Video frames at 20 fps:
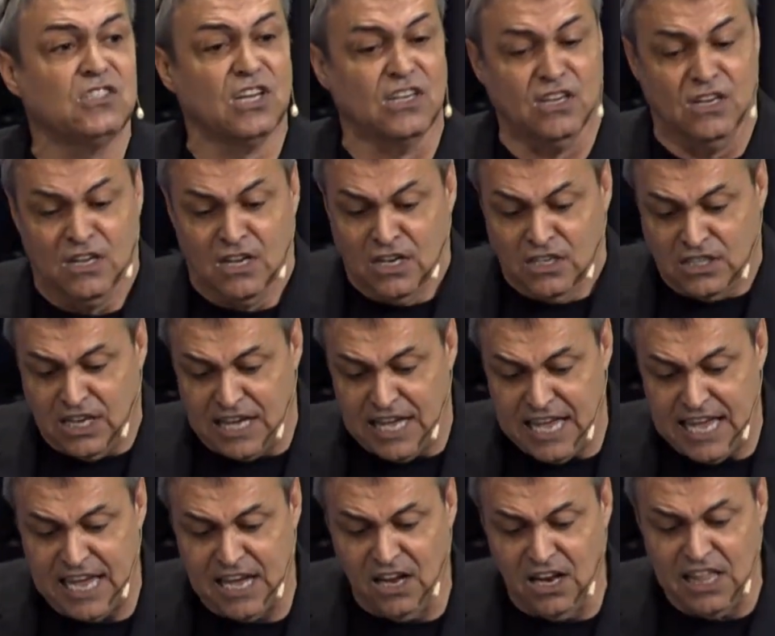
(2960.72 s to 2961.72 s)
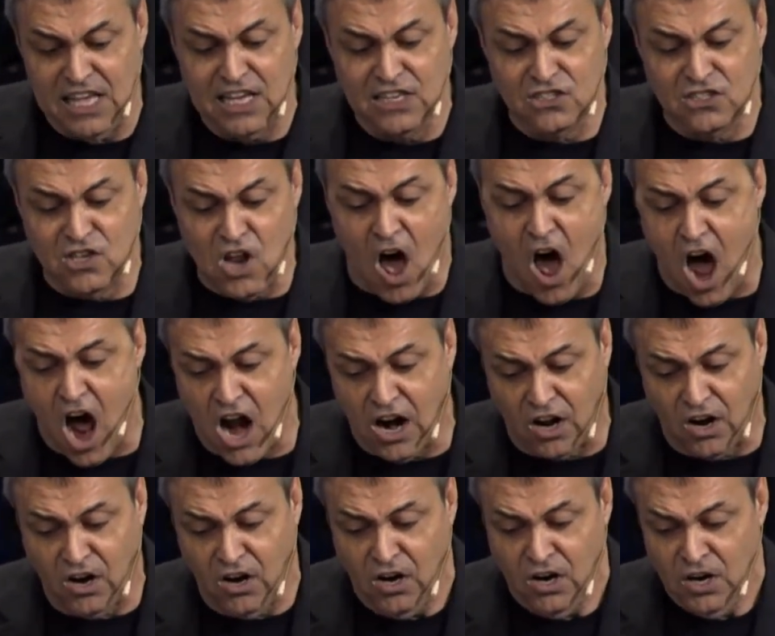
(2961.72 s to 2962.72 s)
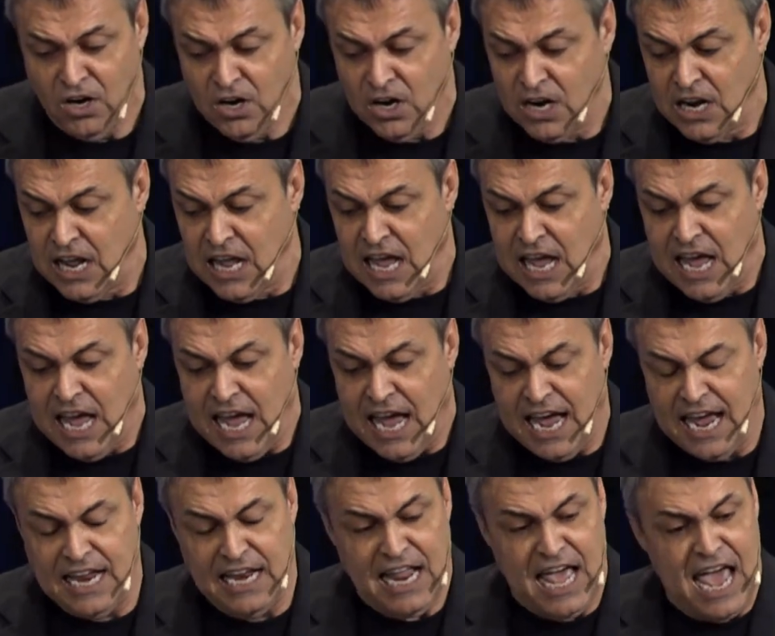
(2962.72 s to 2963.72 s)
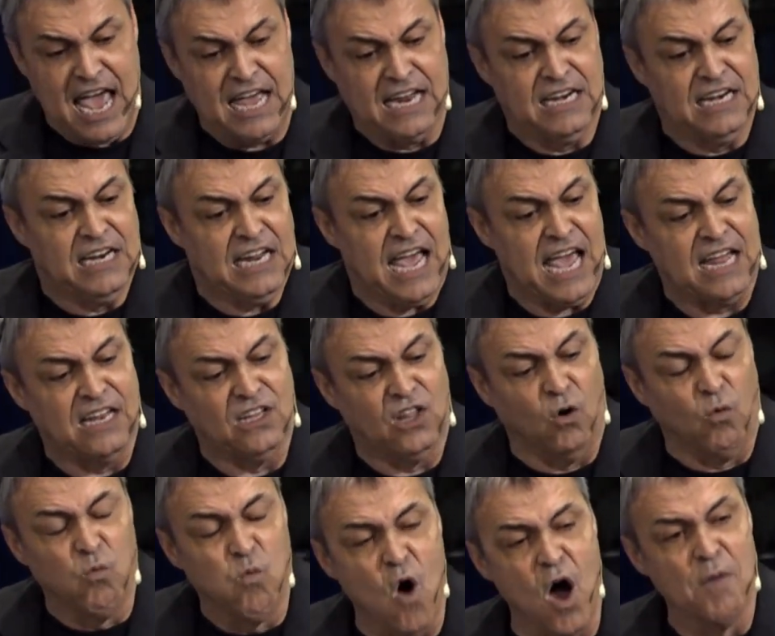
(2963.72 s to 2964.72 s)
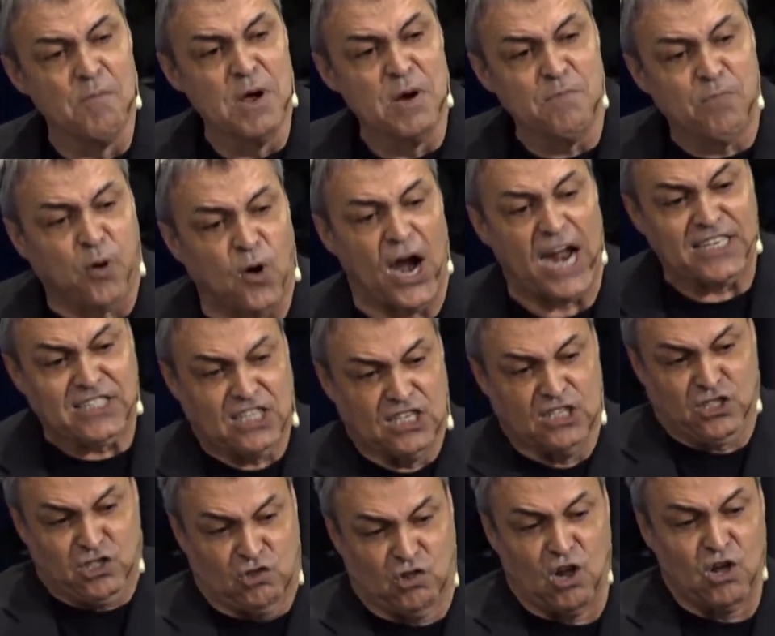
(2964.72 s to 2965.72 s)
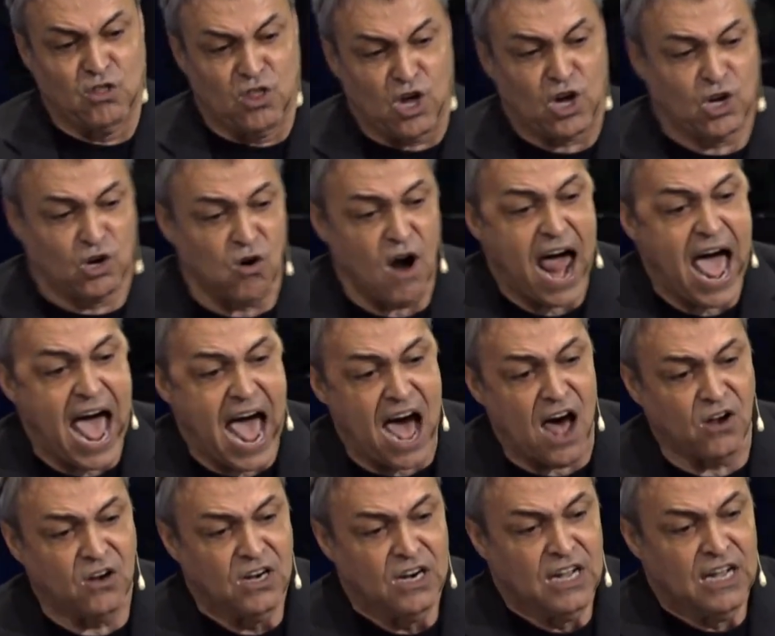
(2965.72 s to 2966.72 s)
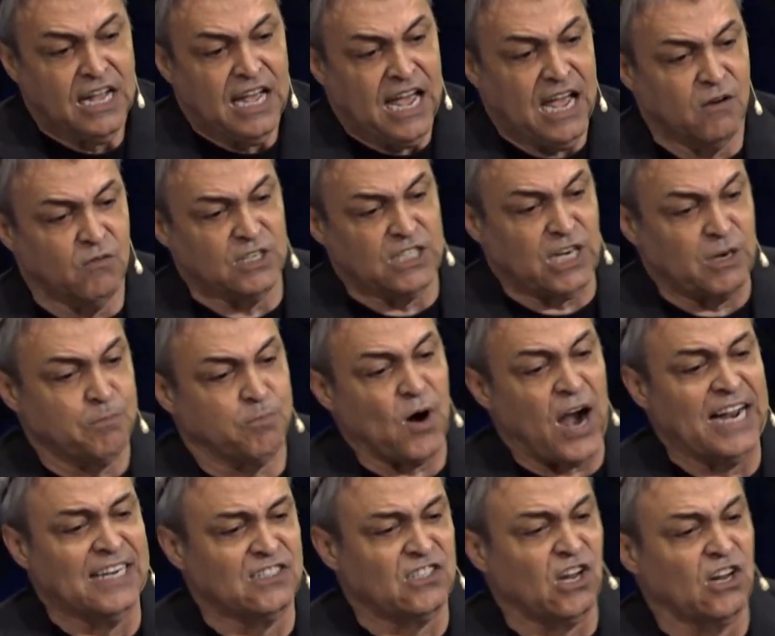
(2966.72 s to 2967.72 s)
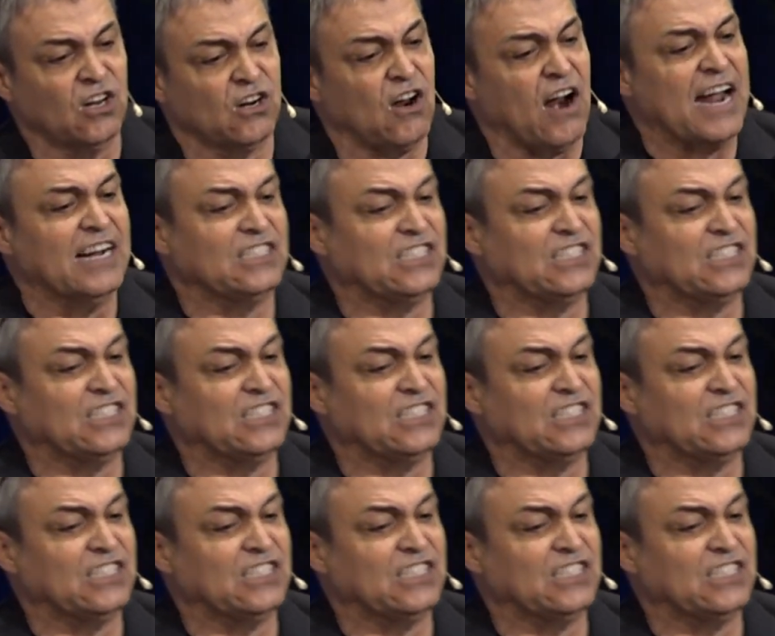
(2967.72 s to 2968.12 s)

to, to heal his daughter and, and, and the woman presses through the crowd. And when she presses through the crowd,